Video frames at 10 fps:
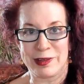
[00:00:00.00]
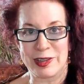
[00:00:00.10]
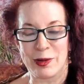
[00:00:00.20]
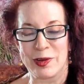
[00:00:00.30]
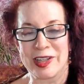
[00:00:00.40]
in
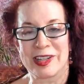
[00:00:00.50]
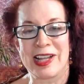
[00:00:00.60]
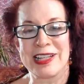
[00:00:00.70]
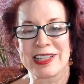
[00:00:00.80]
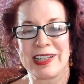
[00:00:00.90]
their own little
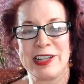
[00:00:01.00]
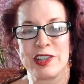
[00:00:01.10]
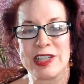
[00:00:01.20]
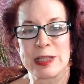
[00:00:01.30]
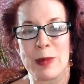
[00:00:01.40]

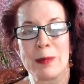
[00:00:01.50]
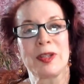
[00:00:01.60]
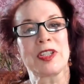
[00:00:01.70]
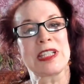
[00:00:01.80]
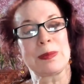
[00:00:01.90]
isolationist
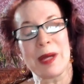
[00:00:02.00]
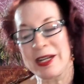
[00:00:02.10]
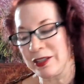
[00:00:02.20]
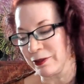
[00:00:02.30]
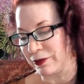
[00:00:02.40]
bubble,
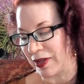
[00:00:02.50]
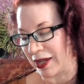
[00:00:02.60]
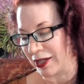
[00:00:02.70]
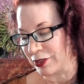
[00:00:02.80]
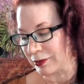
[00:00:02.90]
despite the
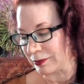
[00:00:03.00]
fact